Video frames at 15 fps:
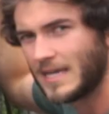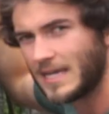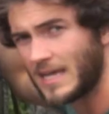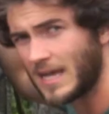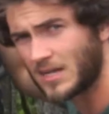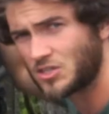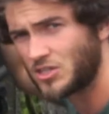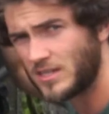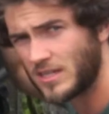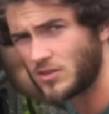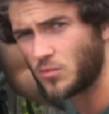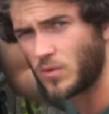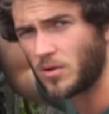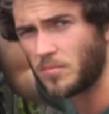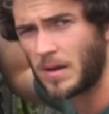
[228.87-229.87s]
He actually did
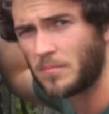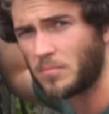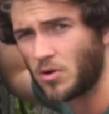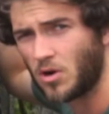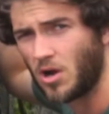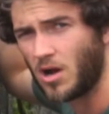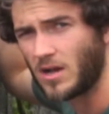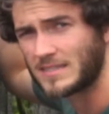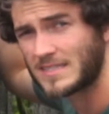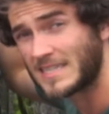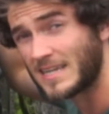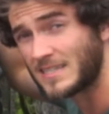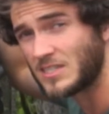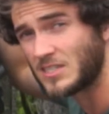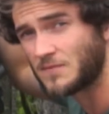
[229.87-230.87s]
the rear bumper on
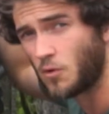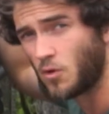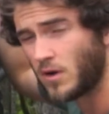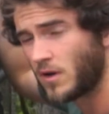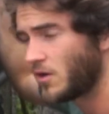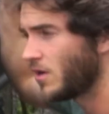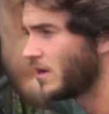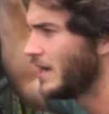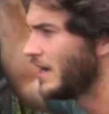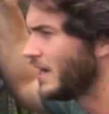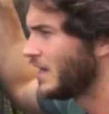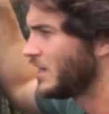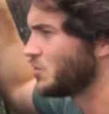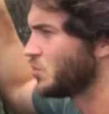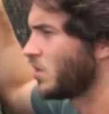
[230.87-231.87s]
Stacy's Forerunner.
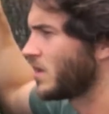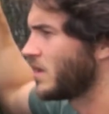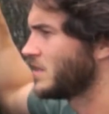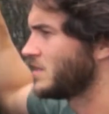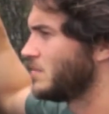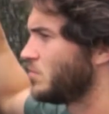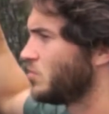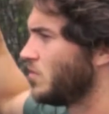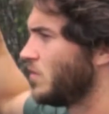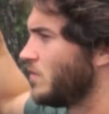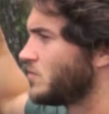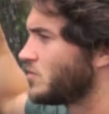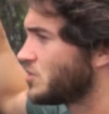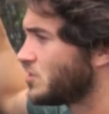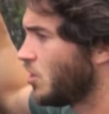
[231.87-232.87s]
His work has
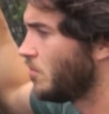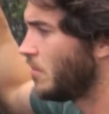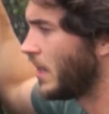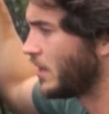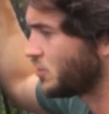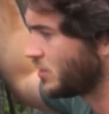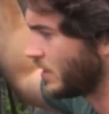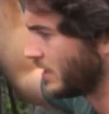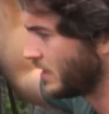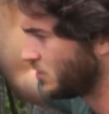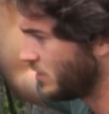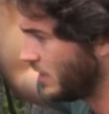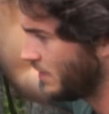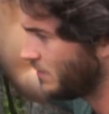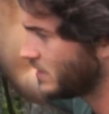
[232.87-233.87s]
improved so much, like
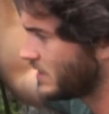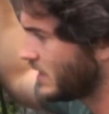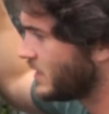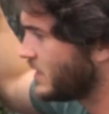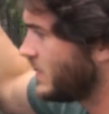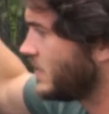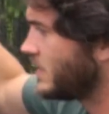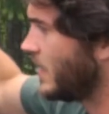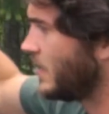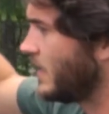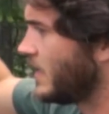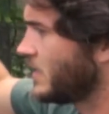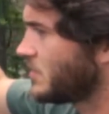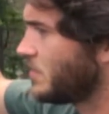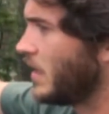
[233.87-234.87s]
even since he's done this.